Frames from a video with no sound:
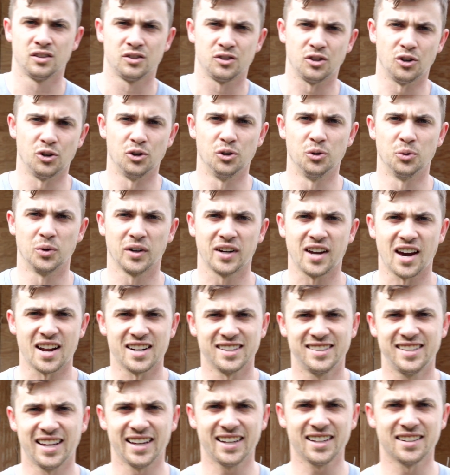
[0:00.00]
So we're kind
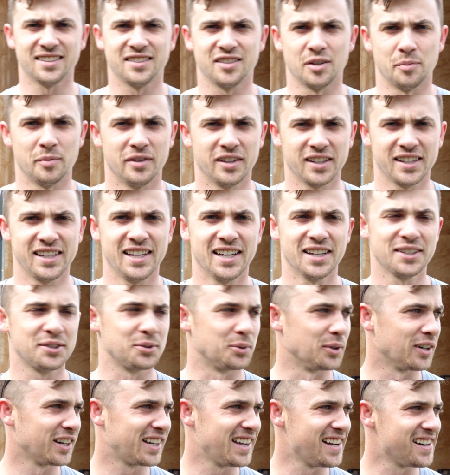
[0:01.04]
of taking some of the
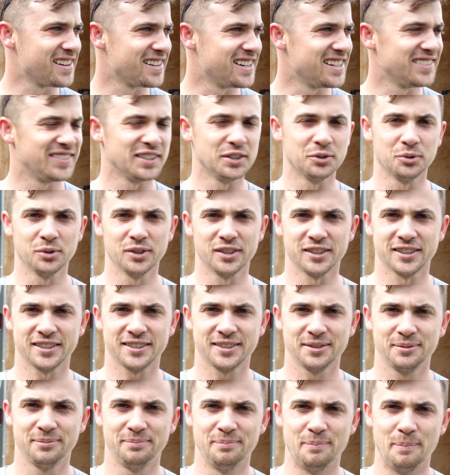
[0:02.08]
guesswork out of it. We're
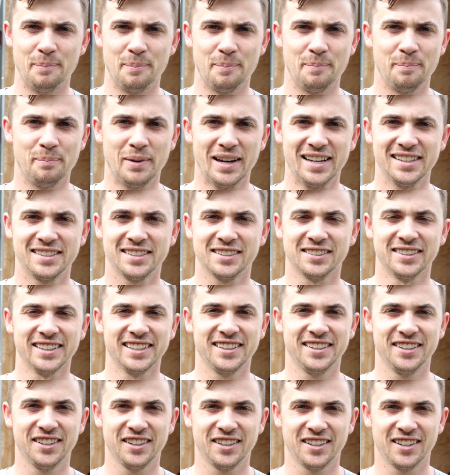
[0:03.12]
just basically
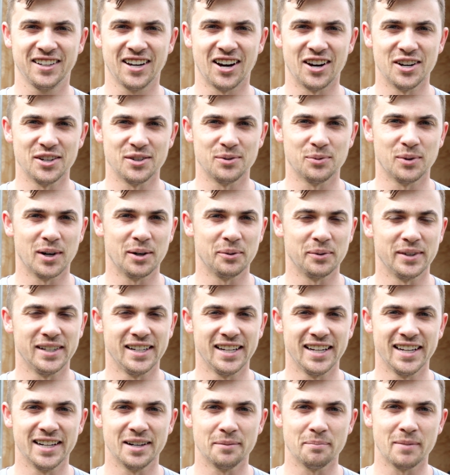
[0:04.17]
cutting what we
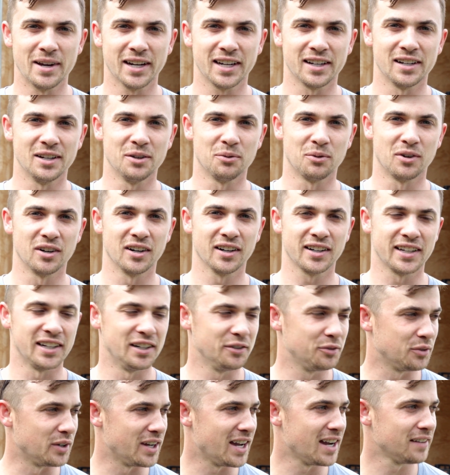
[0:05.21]
need and making it work. And
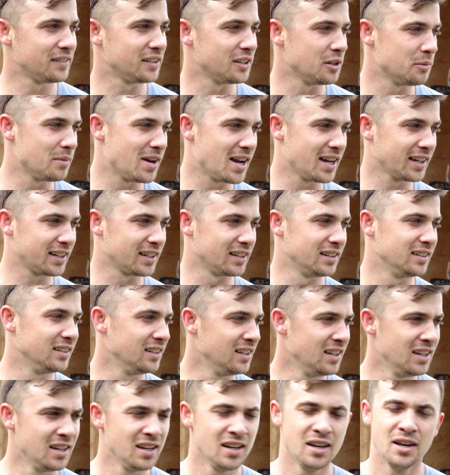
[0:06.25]
if we have to go back and
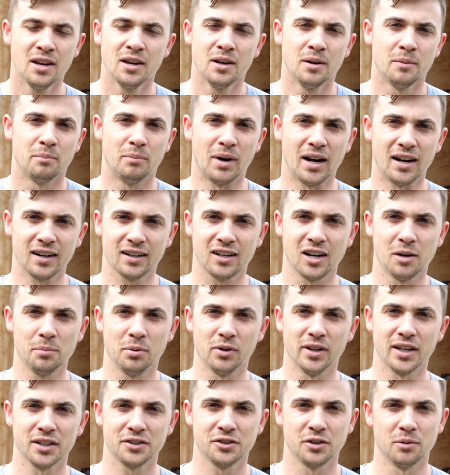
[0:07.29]
buy a
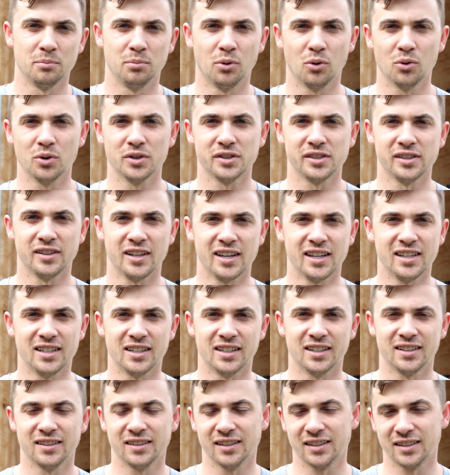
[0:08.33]
couple extra boards in the
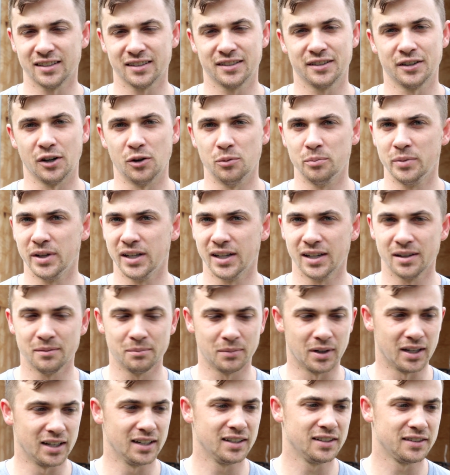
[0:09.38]
end, then so be it.
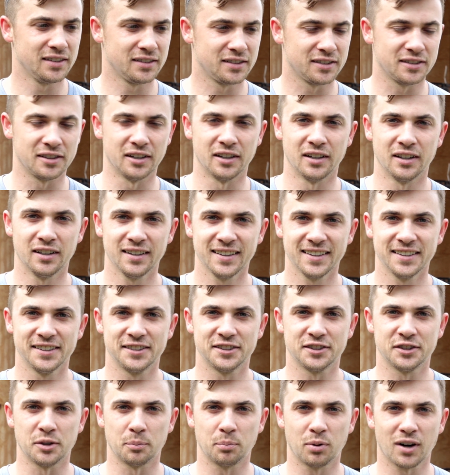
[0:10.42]
But it's the
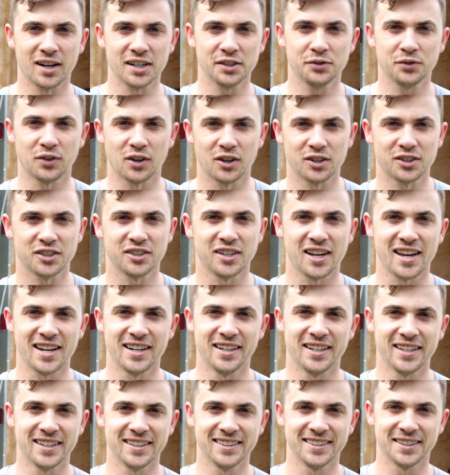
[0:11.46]
price for our
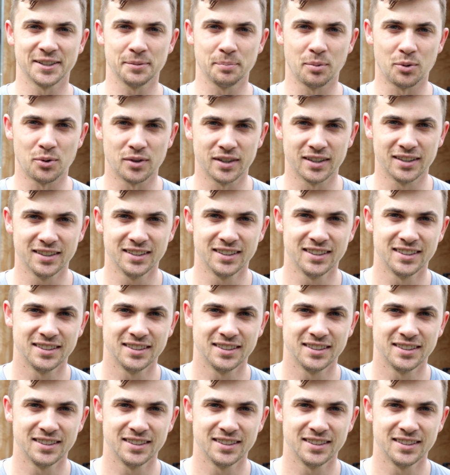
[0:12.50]
sanity at this point.